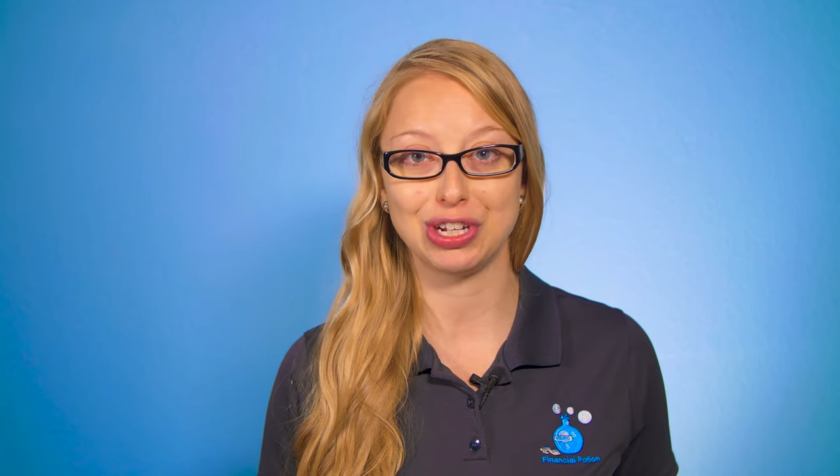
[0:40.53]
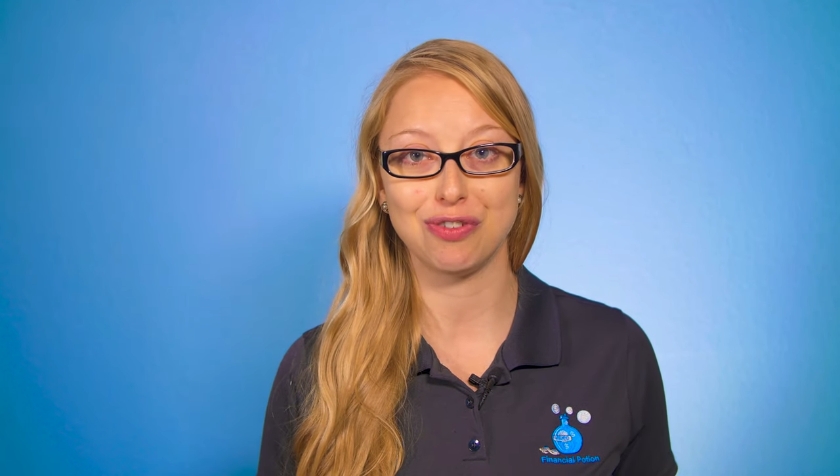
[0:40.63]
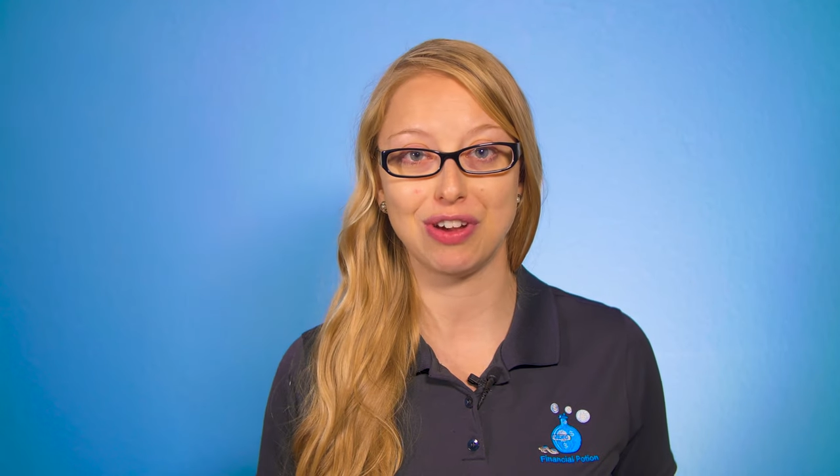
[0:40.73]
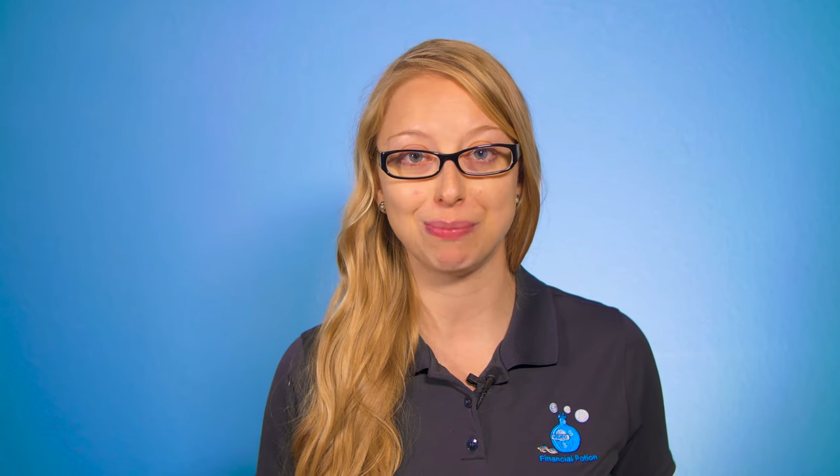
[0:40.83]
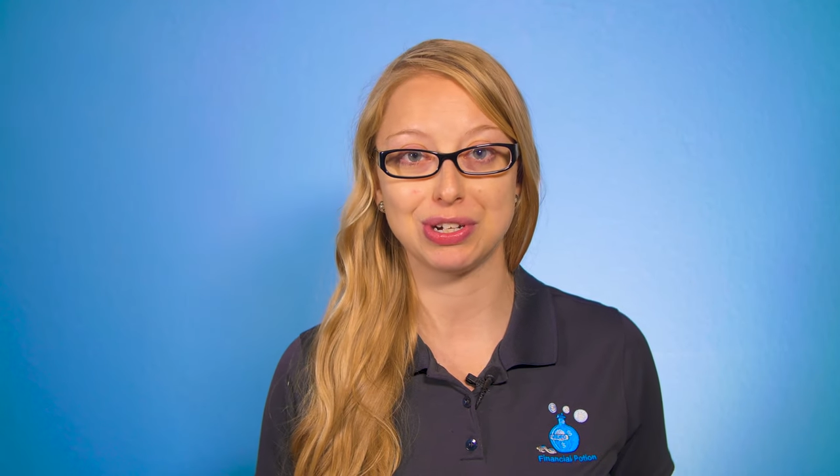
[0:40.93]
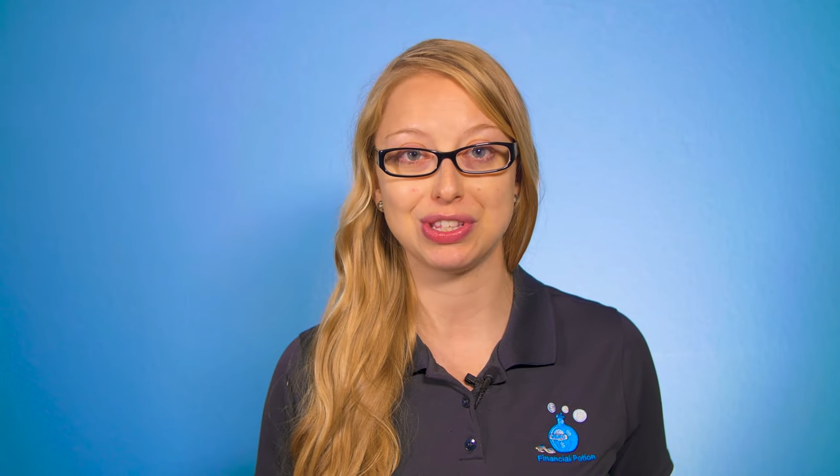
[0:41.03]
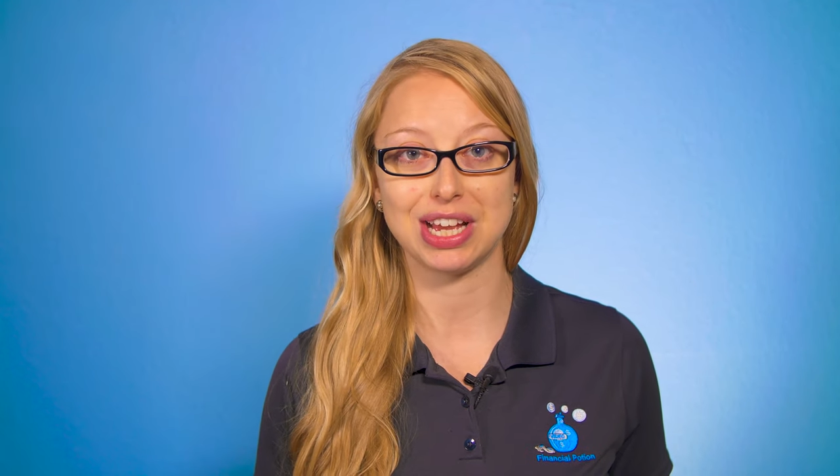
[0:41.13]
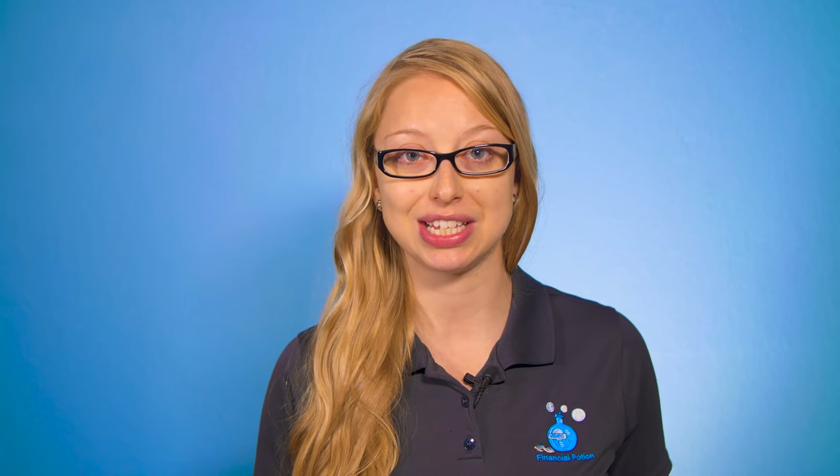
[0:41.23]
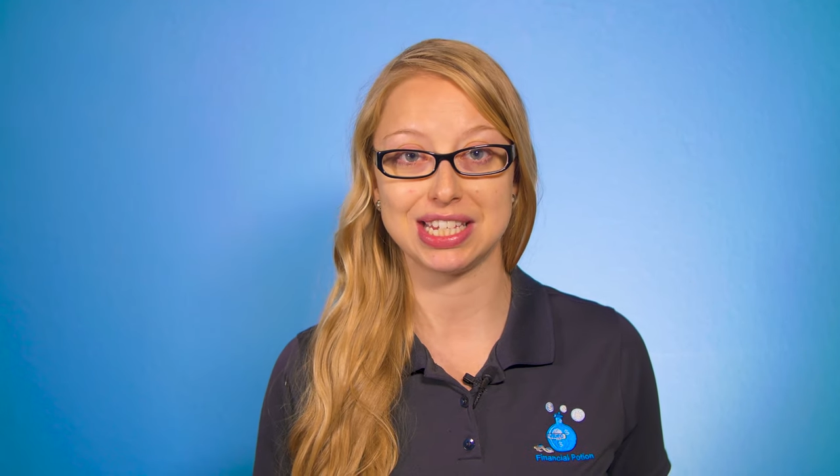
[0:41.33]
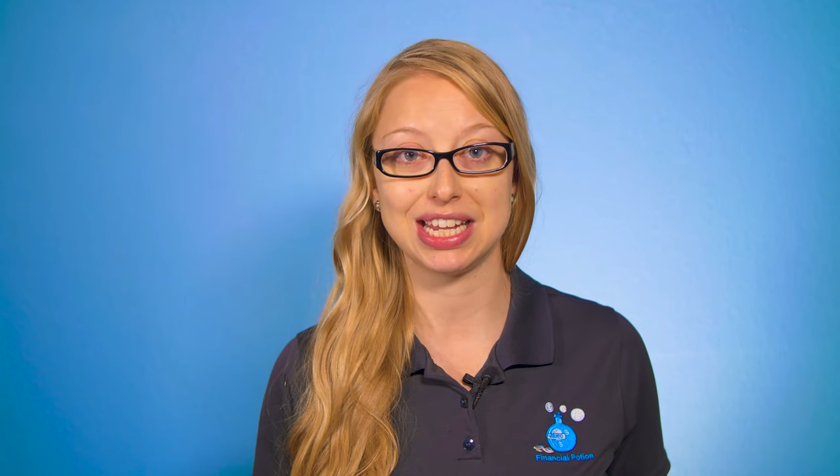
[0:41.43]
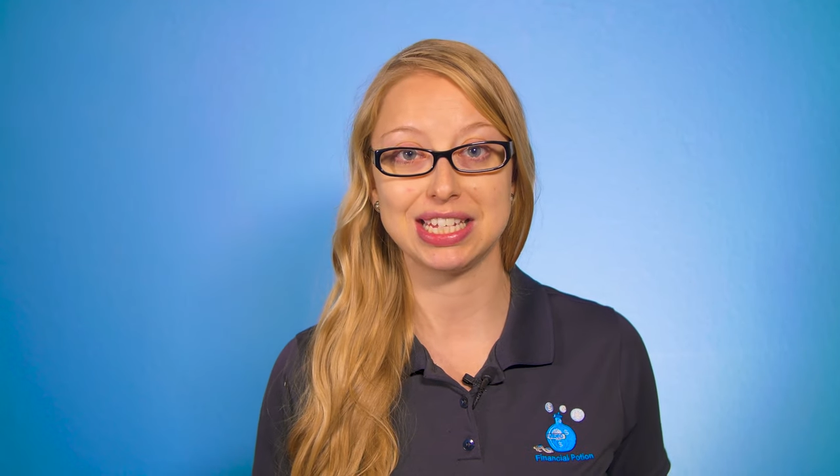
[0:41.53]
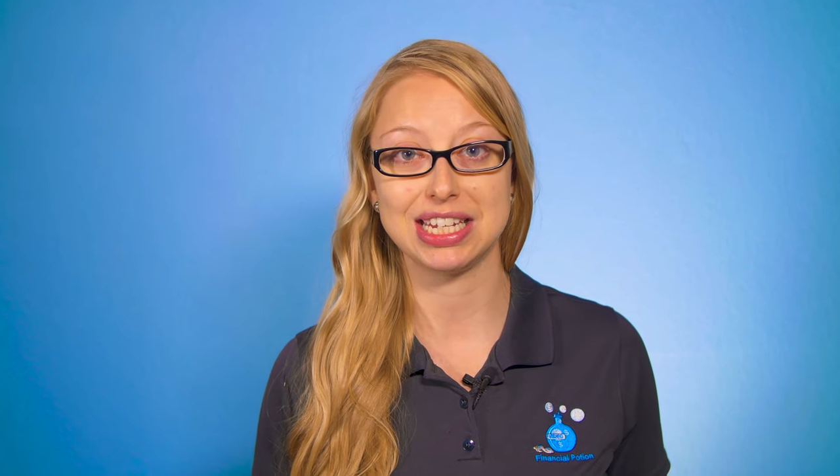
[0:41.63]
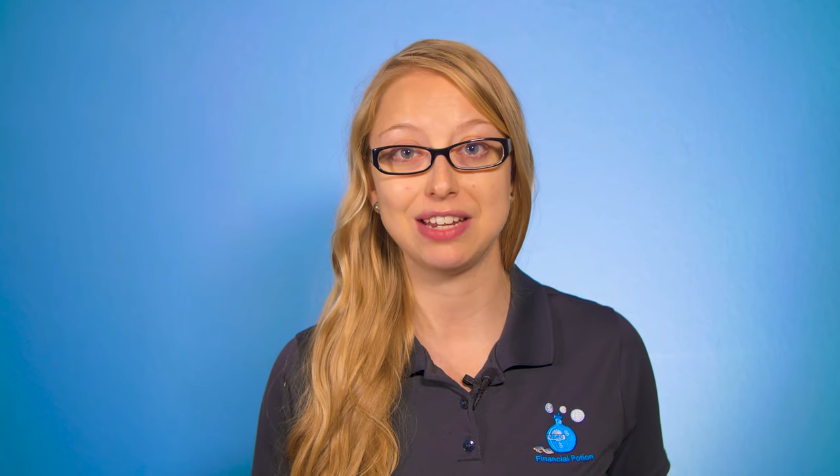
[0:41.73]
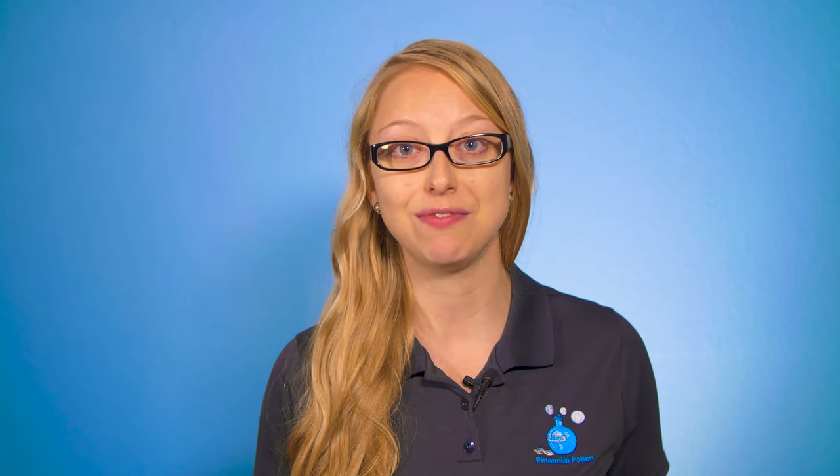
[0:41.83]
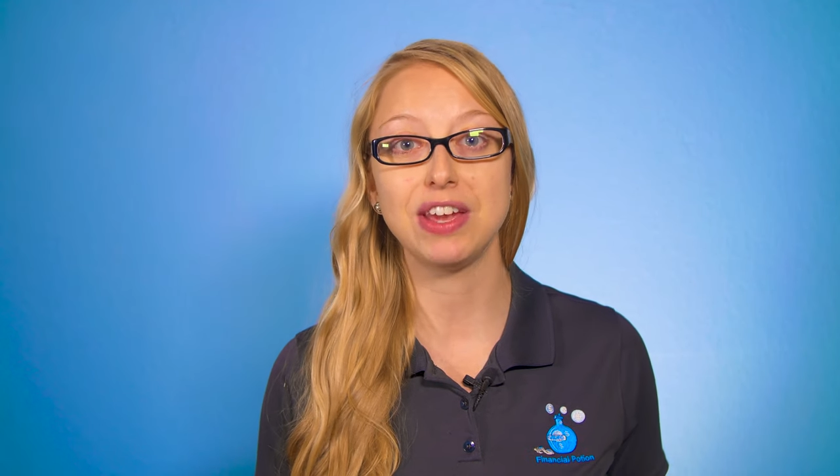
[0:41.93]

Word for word: November two thousand eighteen,